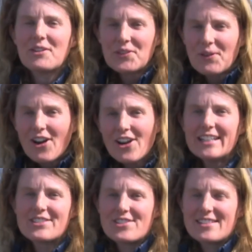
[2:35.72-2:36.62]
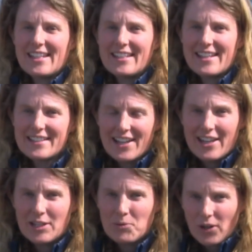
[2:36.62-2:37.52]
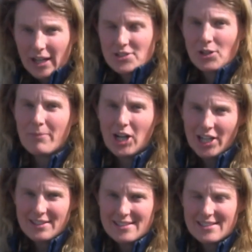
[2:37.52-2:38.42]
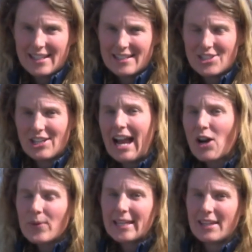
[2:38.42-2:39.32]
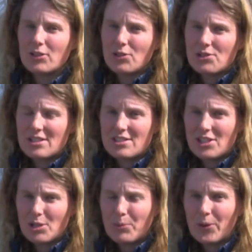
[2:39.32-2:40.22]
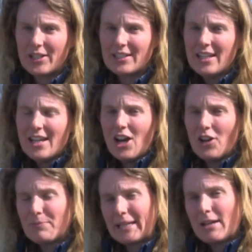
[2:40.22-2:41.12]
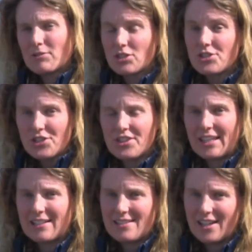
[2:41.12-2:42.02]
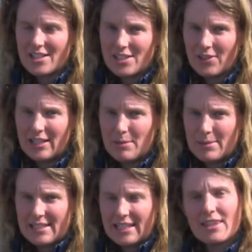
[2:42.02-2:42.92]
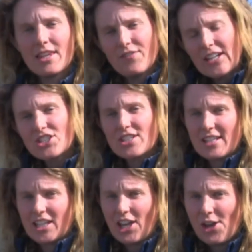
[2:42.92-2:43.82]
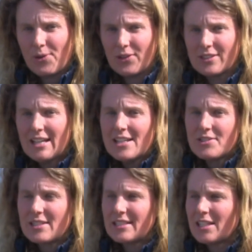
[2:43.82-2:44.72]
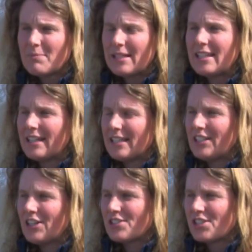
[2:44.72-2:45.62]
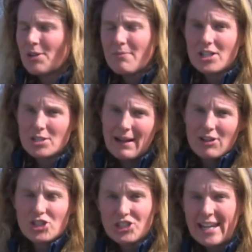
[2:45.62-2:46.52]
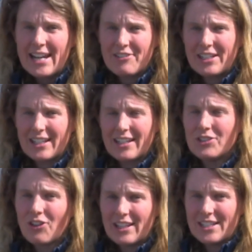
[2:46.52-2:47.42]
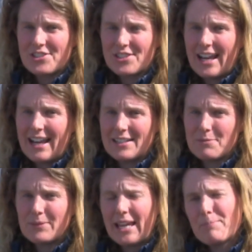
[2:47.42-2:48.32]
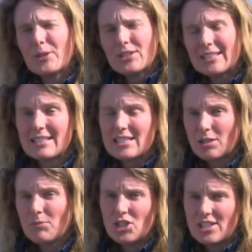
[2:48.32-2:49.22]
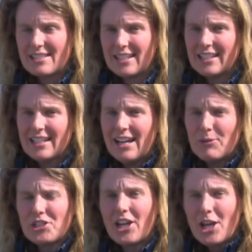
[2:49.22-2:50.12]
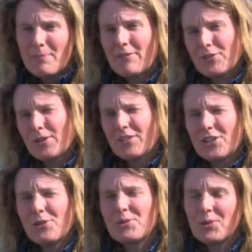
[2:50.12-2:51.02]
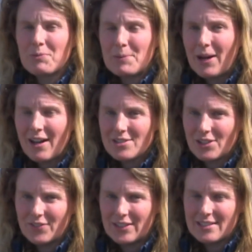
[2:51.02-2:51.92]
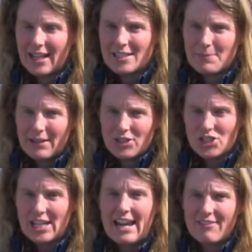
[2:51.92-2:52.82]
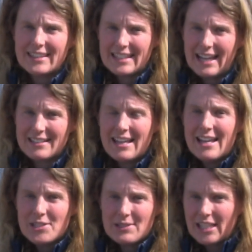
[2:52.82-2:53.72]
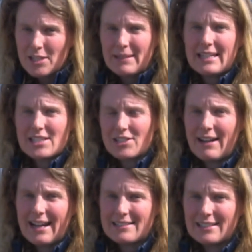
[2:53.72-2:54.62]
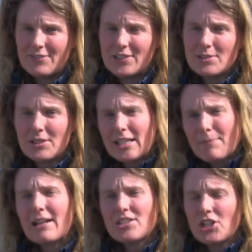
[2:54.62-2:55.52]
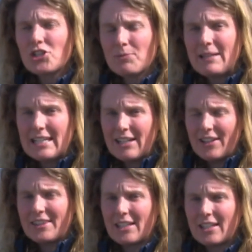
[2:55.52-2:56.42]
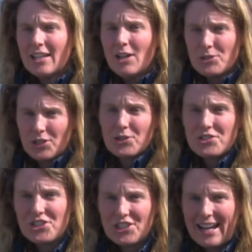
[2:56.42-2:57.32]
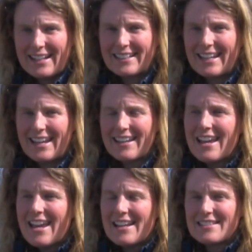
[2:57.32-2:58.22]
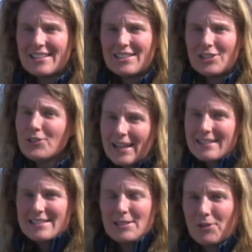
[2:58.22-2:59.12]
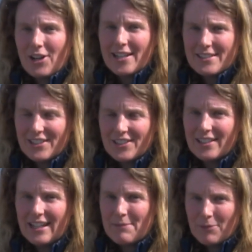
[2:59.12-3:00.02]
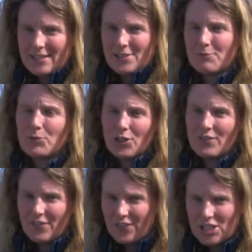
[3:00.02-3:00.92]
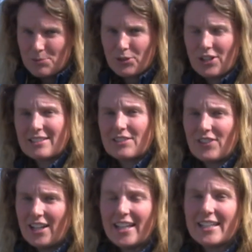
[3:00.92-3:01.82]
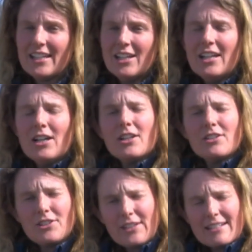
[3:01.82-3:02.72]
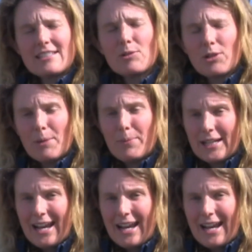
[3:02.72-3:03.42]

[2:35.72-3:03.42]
if you are interested in learning what goes on behind the scenes, how we get the horses to the point of being able to do the things that I do at Liberty and the adventures I go on. So it's going to be, so much about sharing knowledge and building this community, which I hope every one of you would want to be part of and to be able to share in that. So it's going to be interactive, because the thing about social media, I think, which I also should add in here, is that you get to see what I do and my sort of more of a finished product, if you like. So you get to see what I put